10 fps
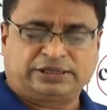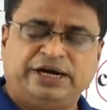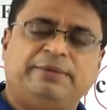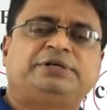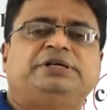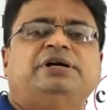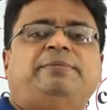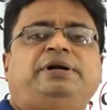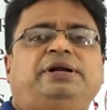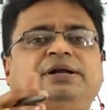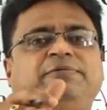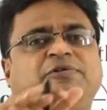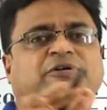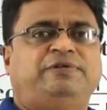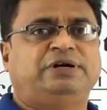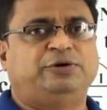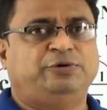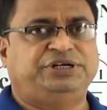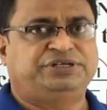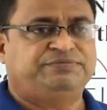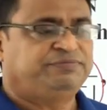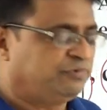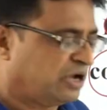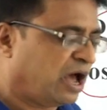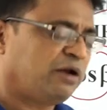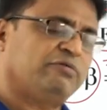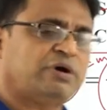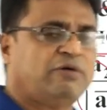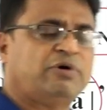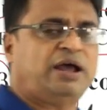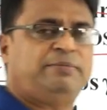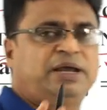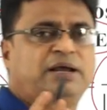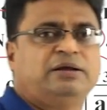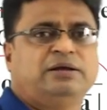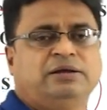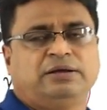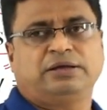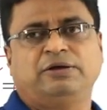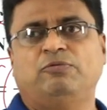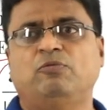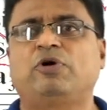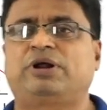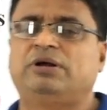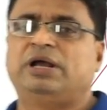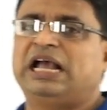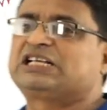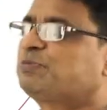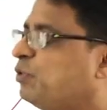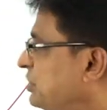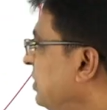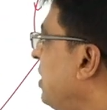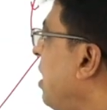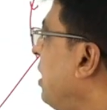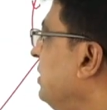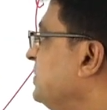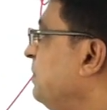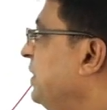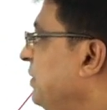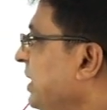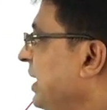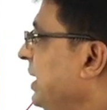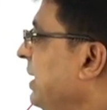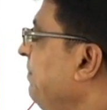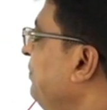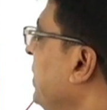three-dimensional geometry we will do it, or I may give more exposure on this particular area.